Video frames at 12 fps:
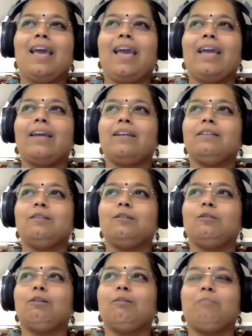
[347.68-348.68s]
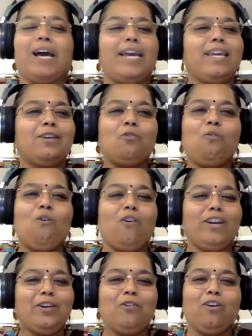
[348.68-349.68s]
And I can go
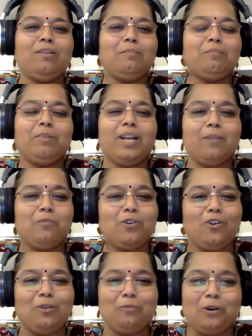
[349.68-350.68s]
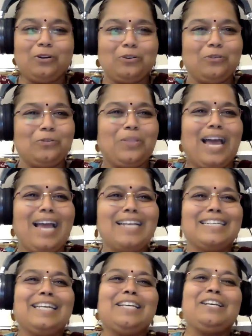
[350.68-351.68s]
on and on, but I would not want to do that.
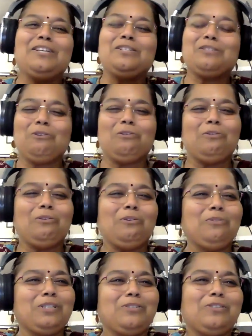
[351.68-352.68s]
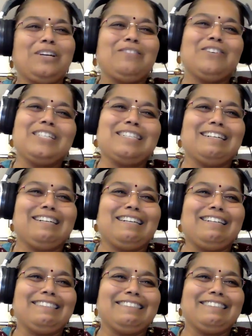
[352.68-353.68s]
So over to Srinivasan
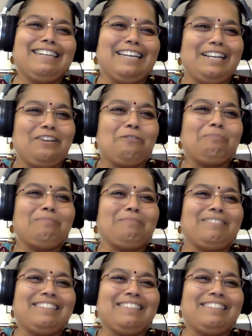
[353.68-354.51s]
Anna. Hari Om.